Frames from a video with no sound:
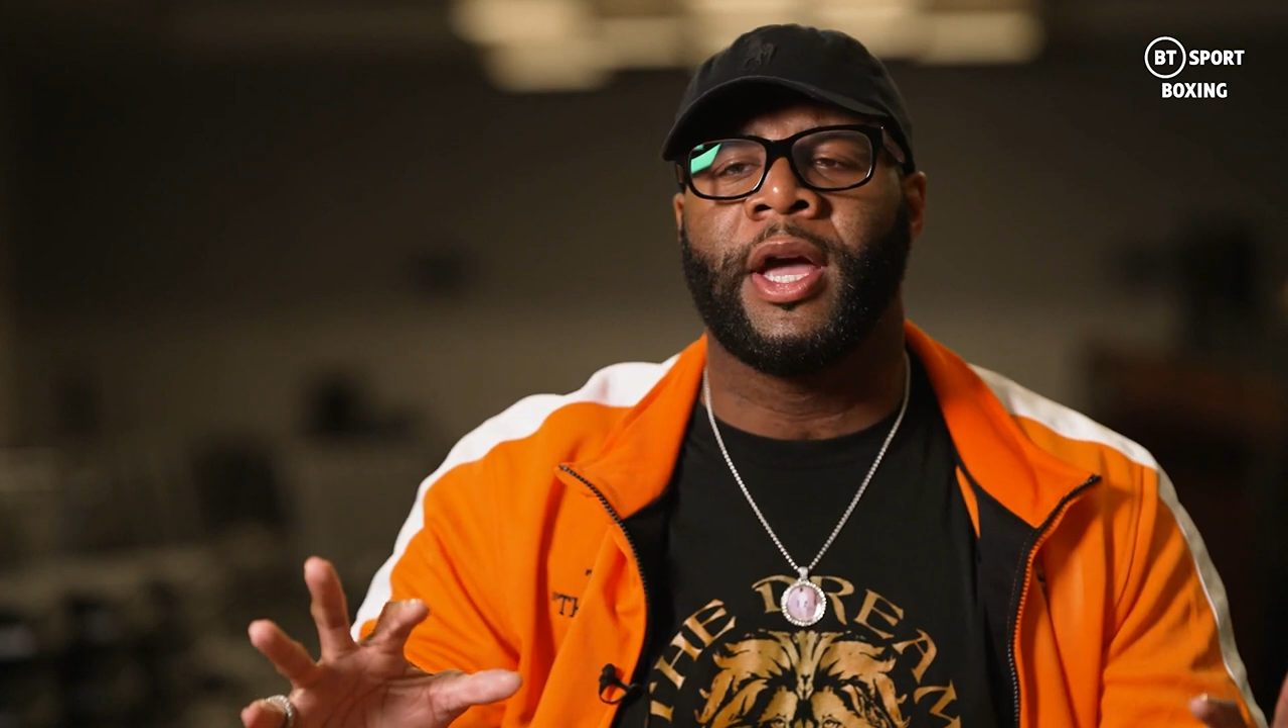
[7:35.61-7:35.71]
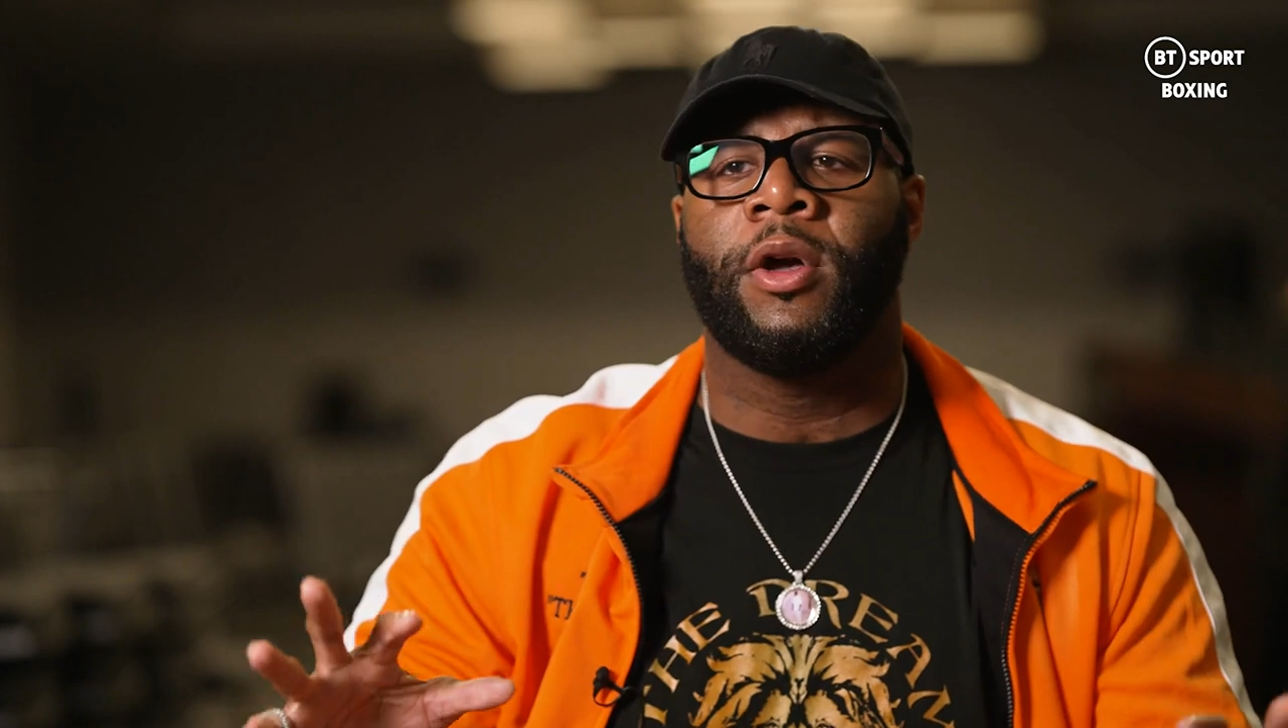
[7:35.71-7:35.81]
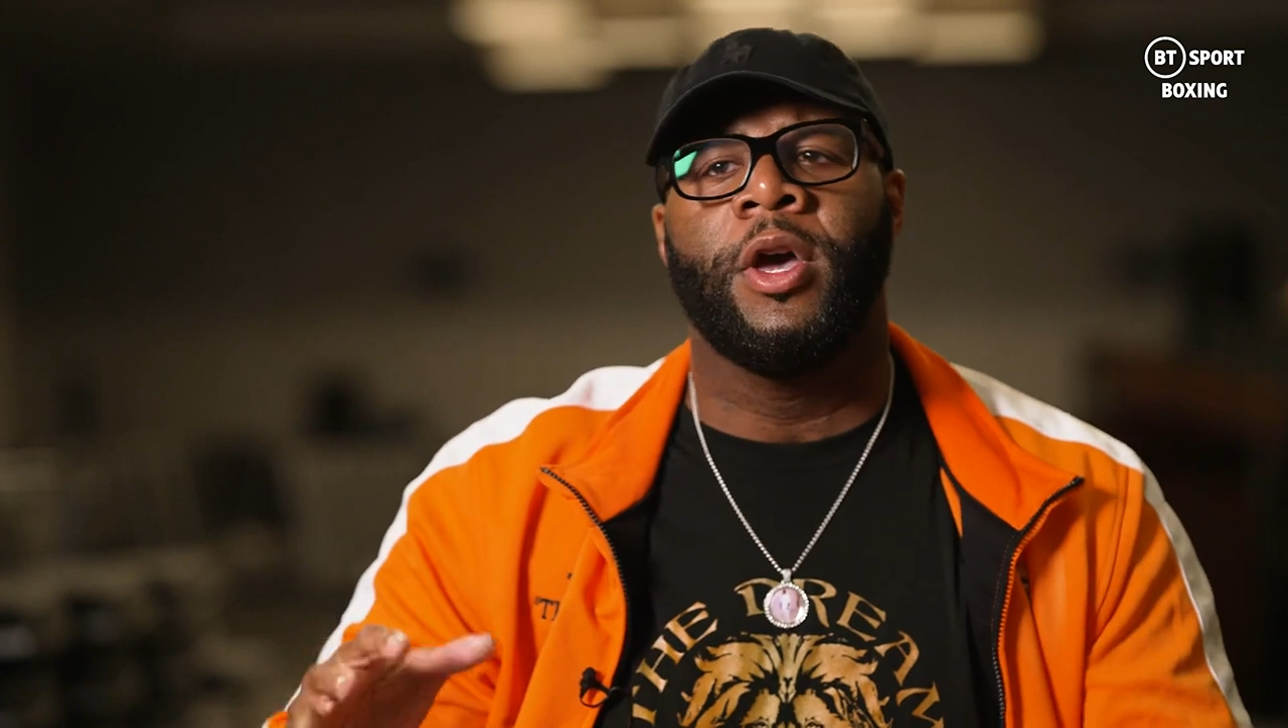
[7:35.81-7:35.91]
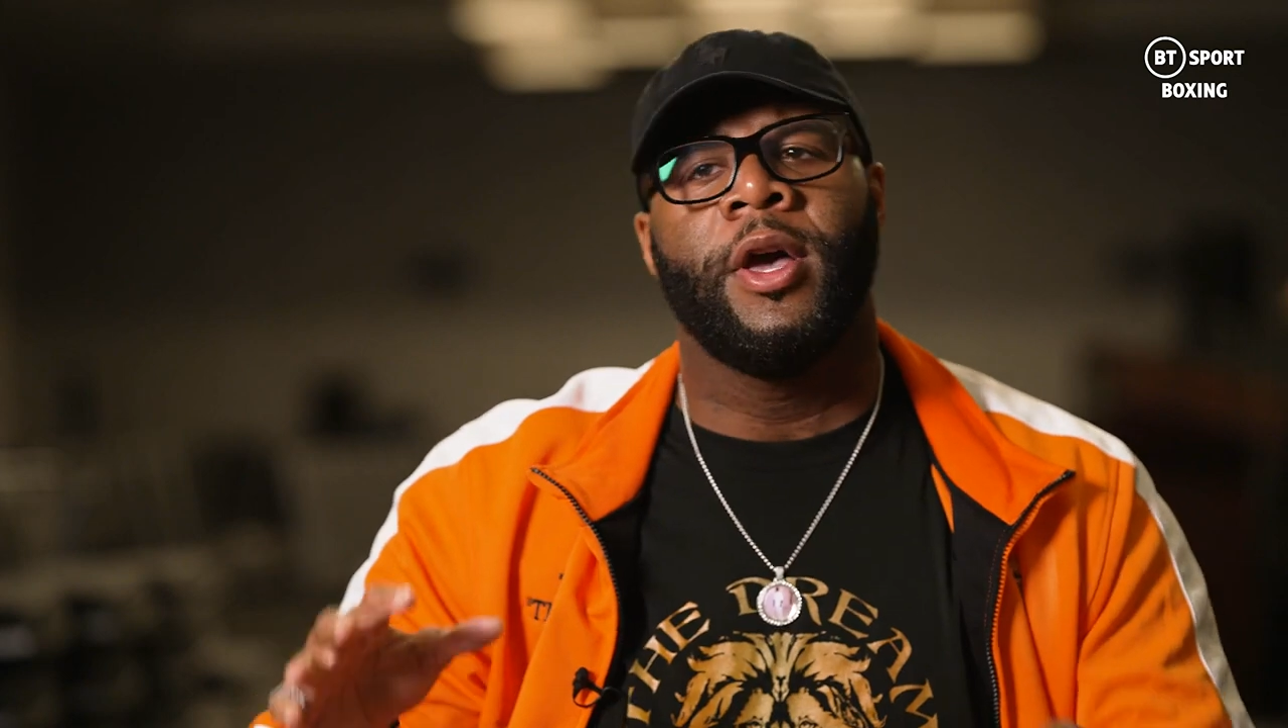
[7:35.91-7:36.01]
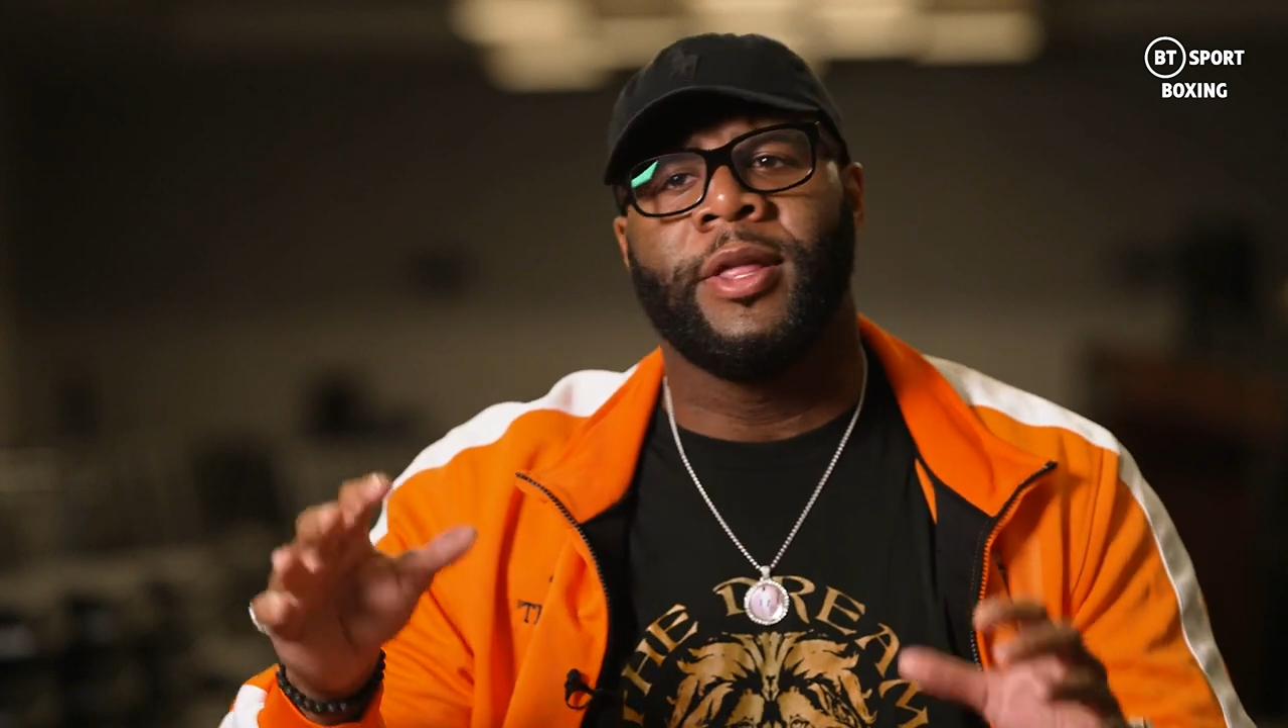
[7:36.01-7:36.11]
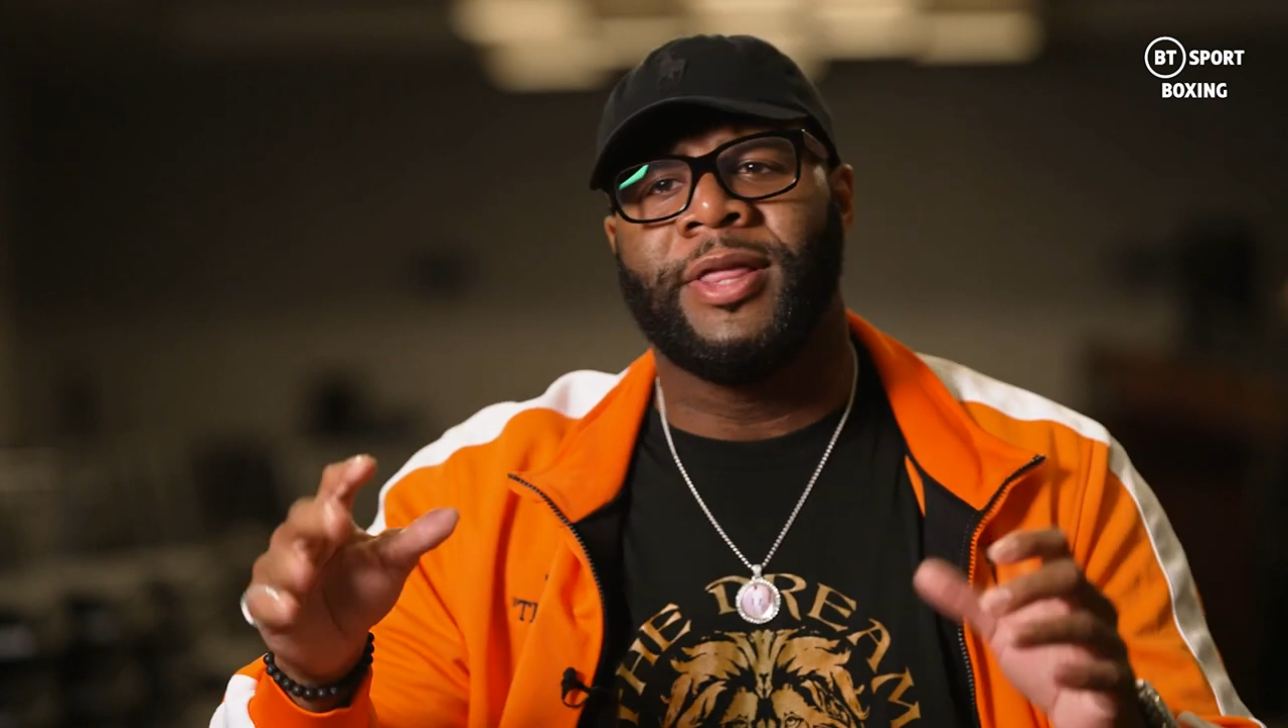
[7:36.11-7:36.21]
now. Yeah.